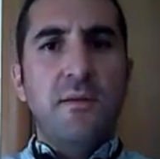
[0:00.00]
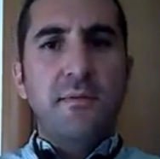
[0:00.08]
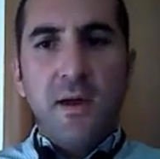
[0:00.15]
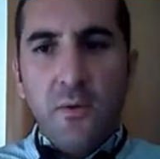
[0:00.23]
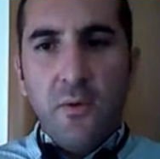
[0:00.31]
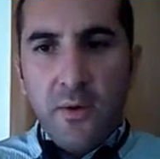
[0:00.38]

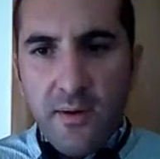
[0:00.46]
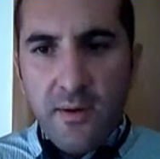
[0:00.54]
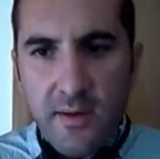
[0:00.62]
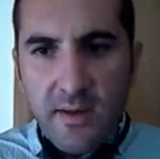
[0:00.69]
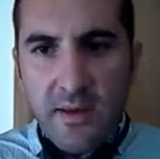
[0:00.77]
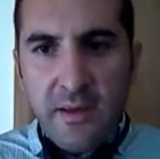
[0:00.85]
Now,
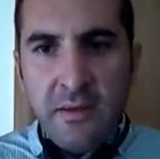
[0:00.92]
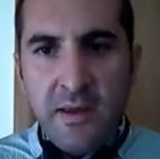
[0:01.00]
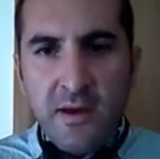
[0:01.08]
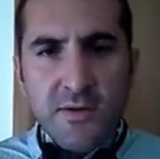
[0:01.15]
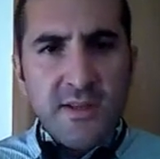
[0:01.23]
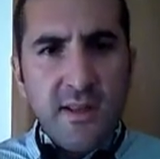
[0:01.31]

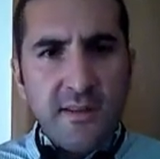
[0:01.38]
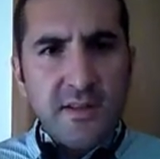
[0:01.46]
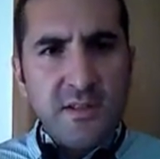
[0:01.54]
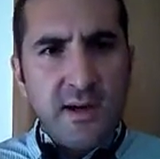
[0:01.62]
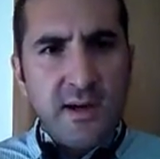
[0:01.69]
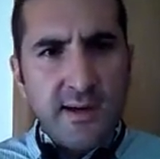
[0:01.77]
here's another
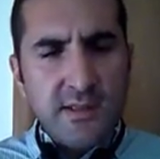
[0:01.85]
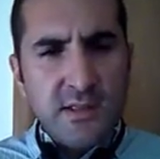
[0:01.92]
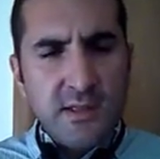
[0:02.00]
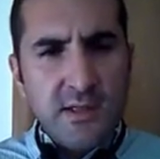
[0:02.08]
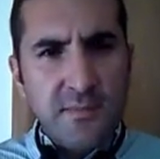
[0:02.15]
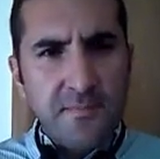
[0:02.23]

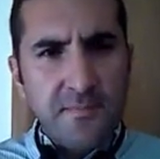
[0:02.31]
task.